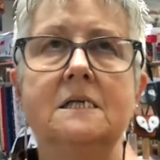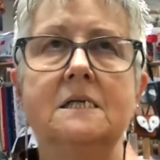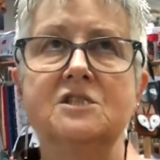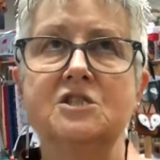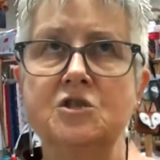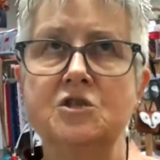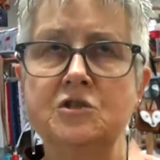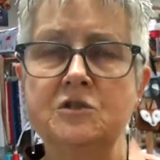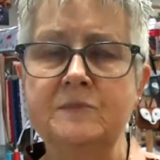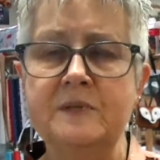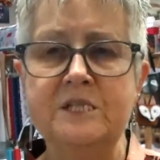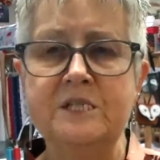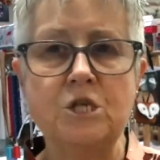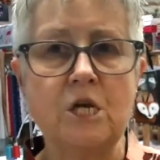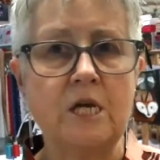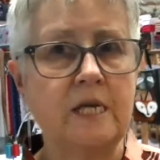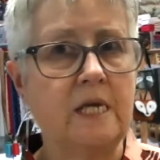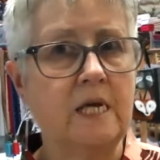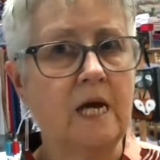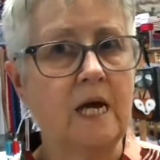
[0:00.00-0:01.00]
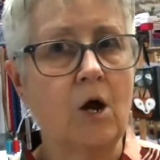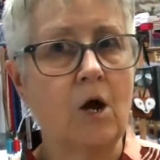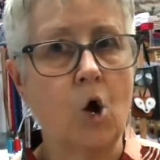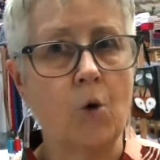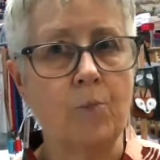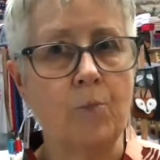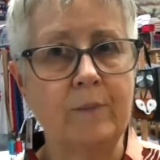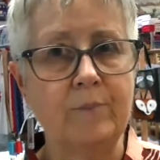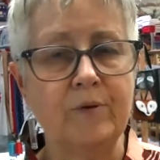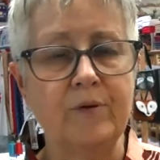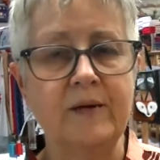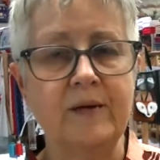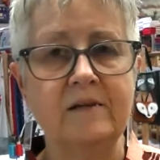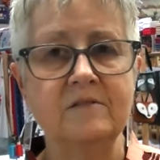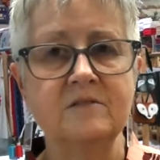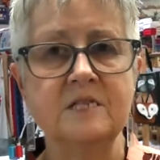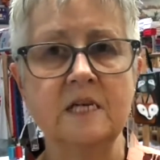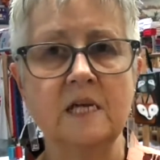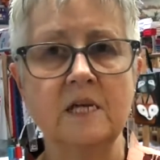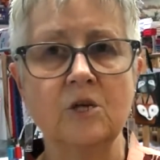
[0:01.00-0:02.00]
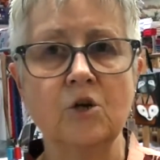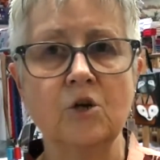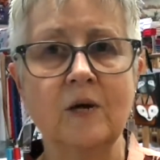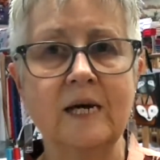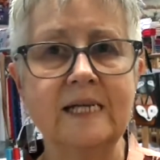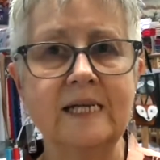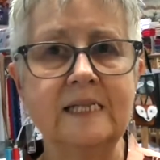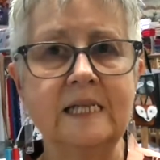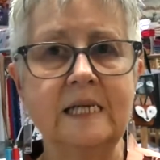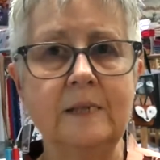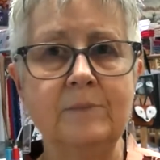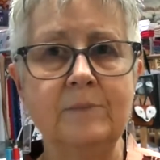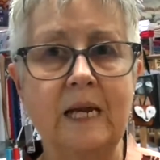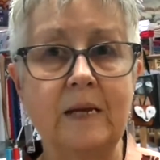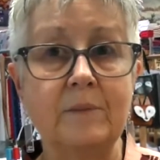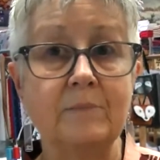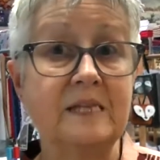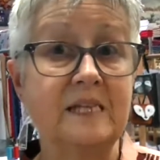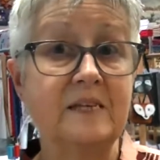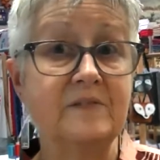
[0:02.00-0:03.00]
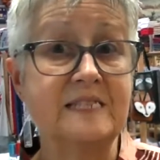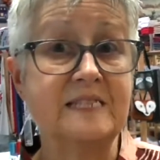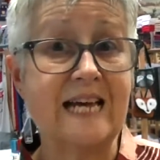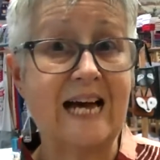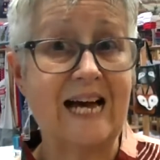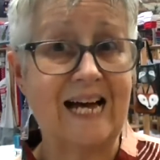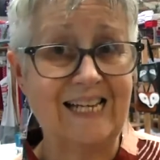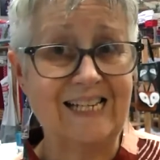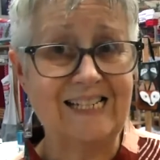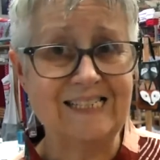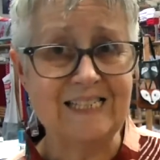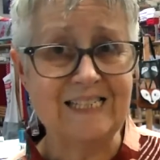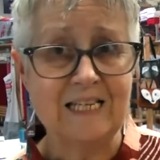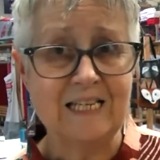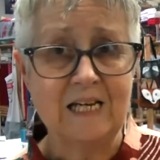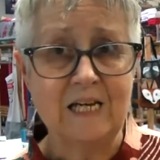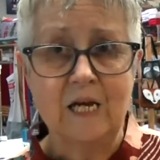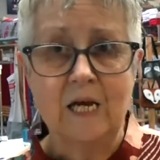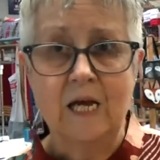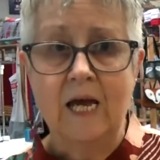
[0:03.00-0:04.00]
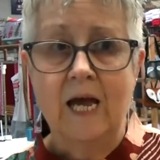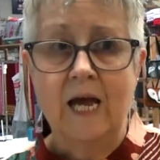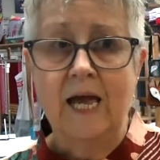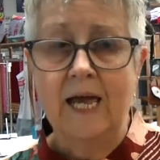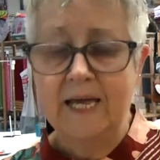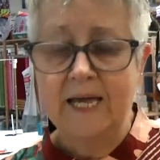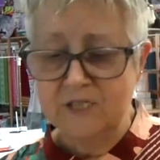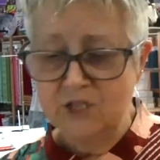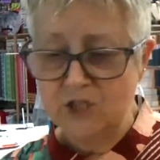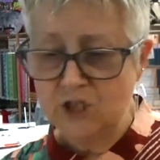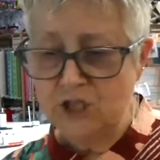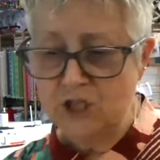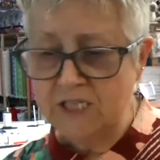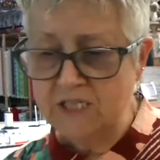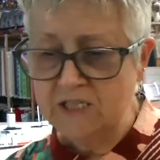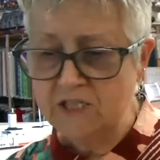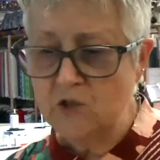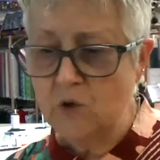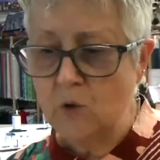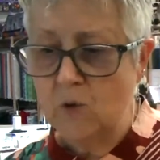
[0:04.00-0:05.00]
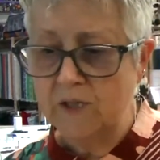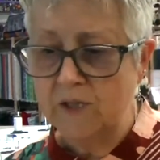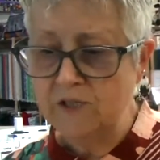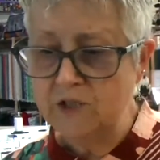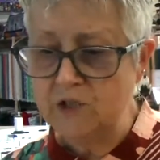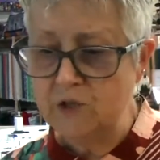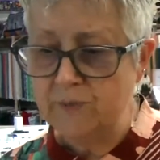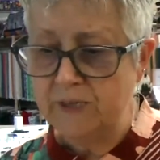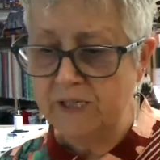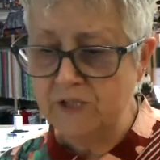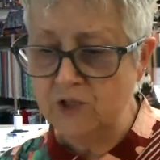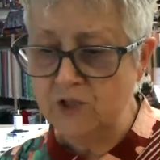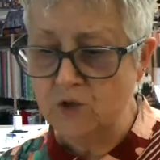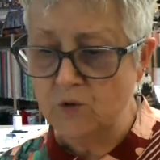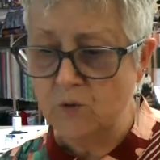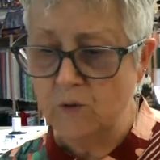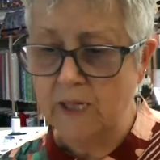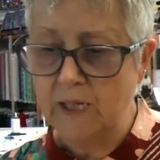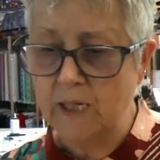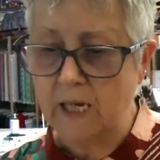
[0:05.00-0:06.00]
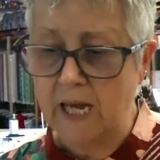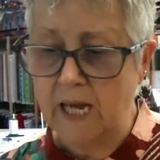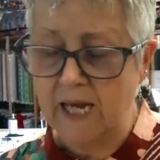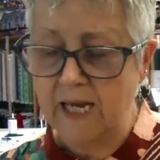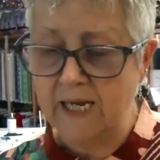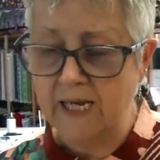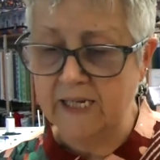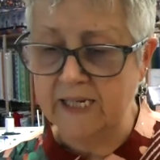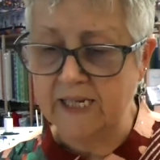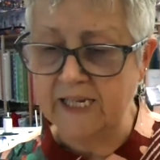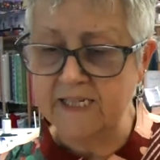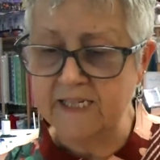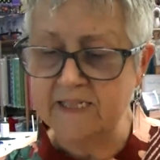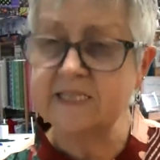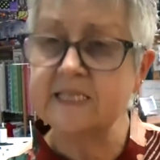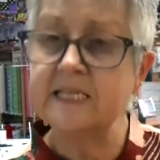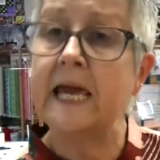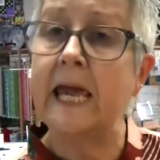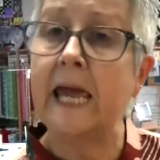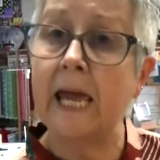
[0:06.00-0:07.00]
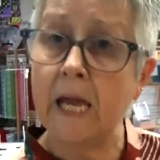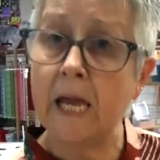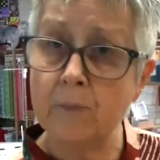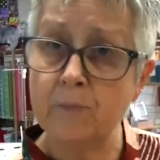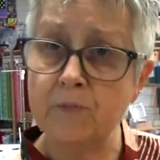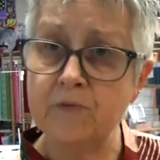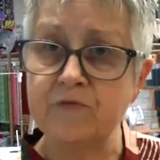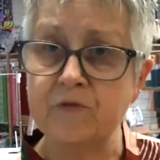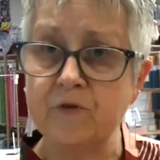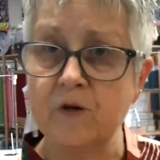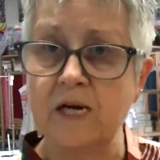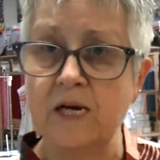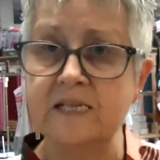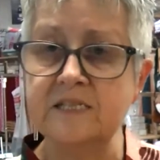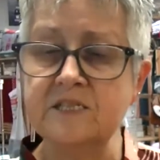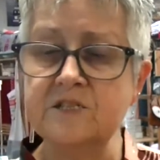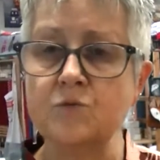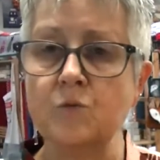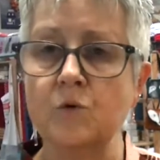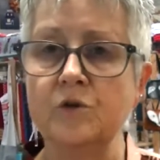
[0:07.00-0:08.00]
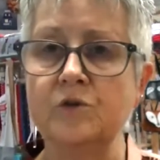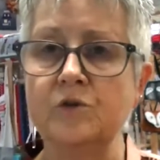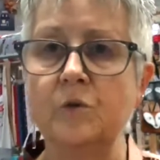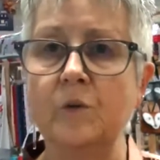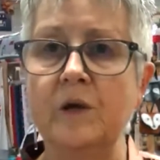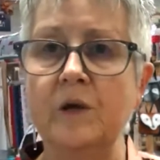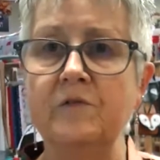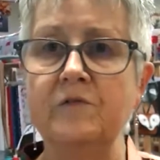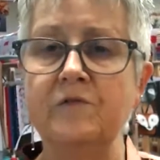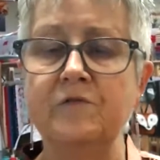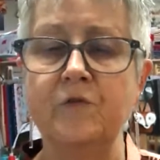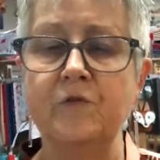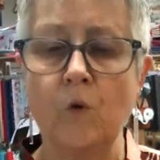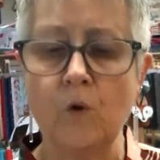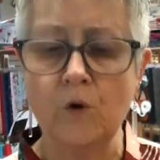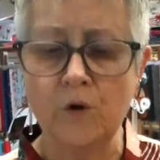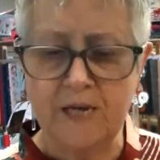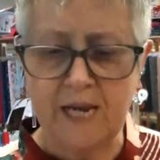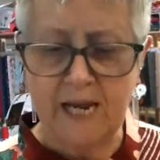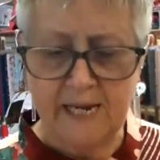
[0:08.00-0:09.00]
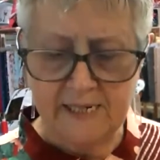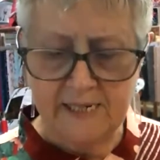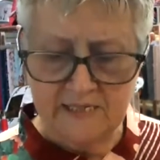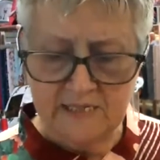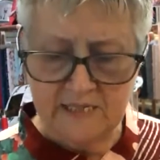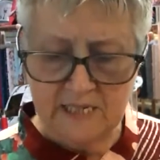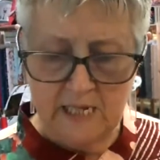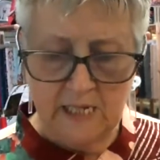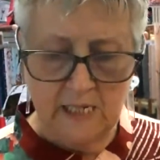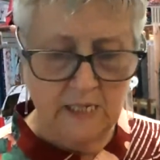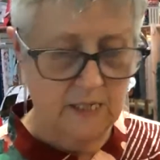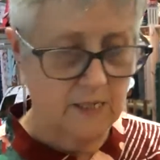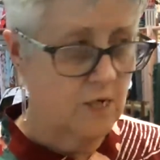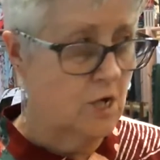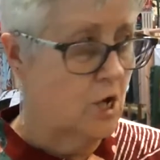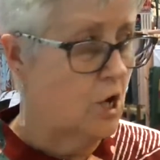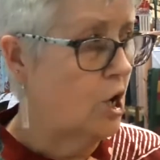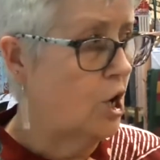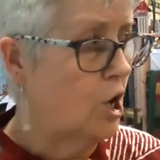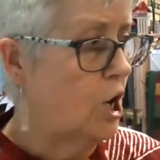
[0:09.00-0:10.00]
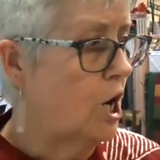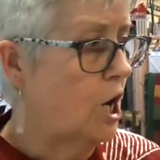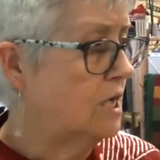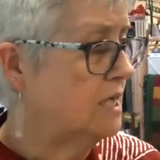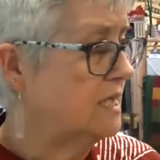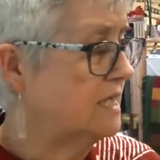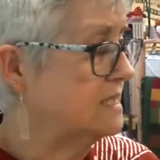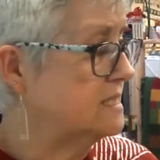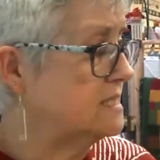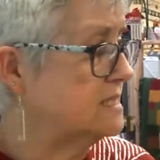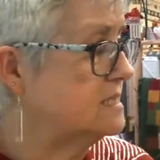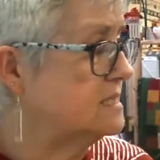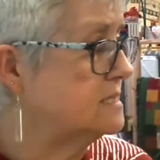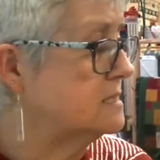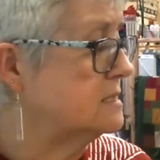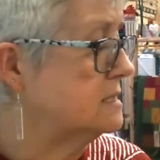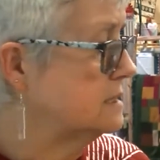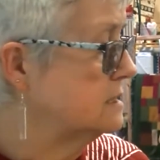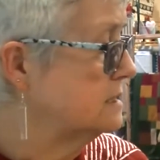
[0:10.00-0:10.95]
I hope I'm pronouncing it correctly, but I believe it's Height, and she's going to be doing a kids camp for us. We're doing 4 days in August.